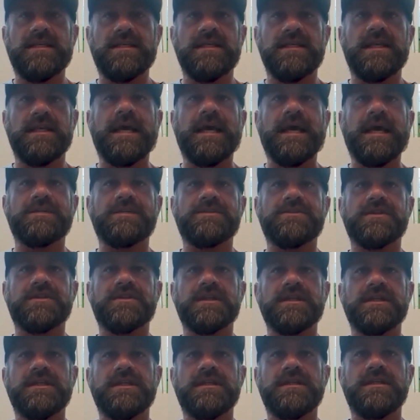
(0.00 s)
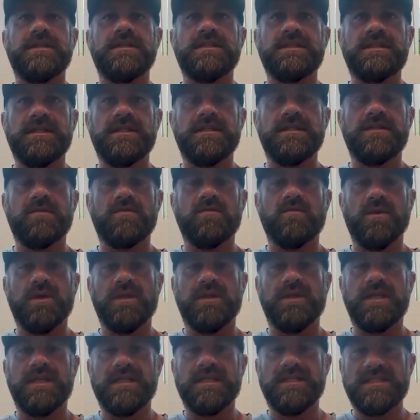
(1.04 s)
It actually did
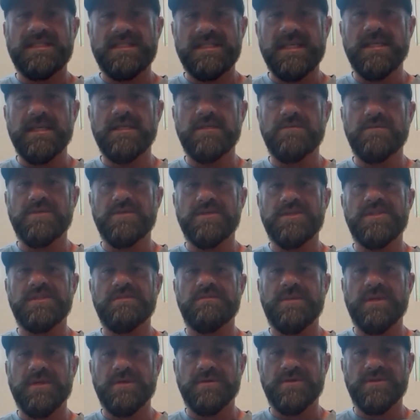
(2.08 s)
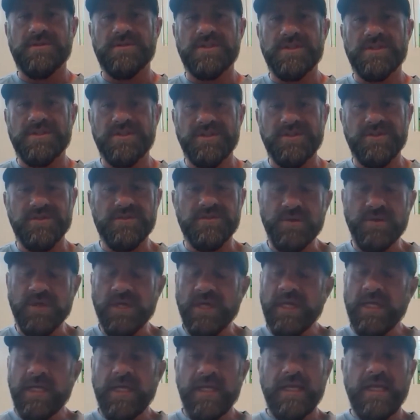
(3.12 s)
what they said it was supposed to do.
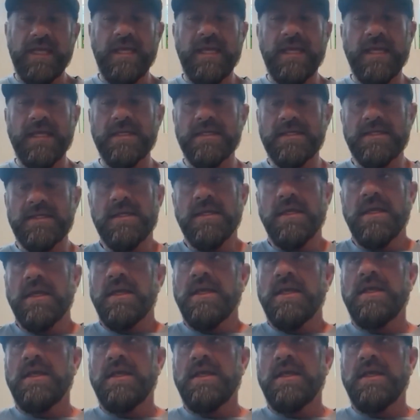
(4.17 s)
And,